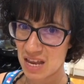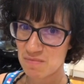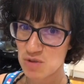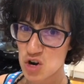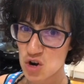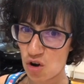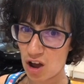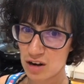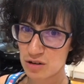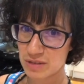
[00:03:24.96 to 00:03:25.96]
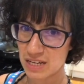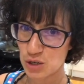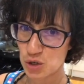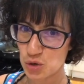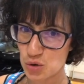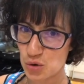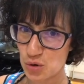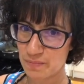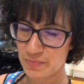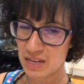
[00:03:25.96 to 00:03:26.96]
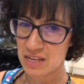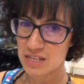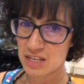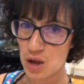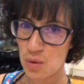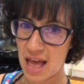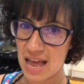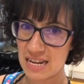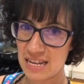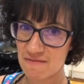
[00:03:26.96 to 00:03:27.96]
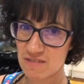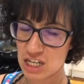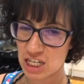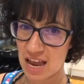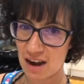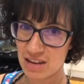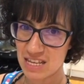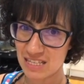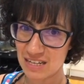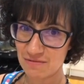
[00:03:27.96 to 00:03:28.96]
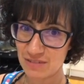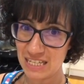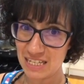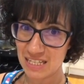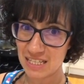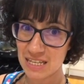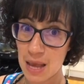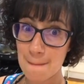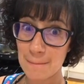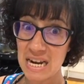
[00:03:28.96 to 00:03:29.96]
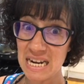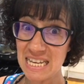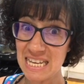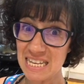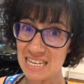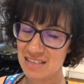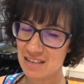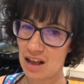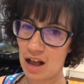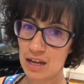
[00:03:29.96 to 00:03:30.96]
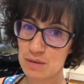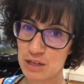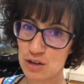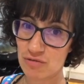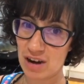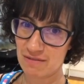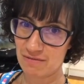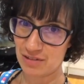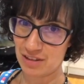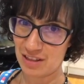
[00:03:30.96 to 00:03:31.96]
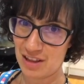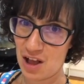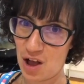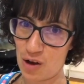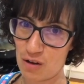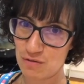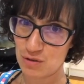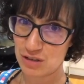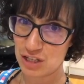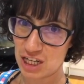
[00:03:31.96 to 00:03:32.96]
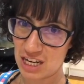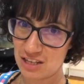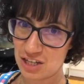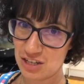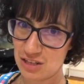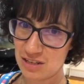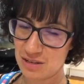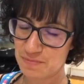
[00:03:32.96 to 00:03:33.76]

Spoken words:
Not 100% sure. So any vegetarians and vegans, please, I'd be grateful of your suggestions.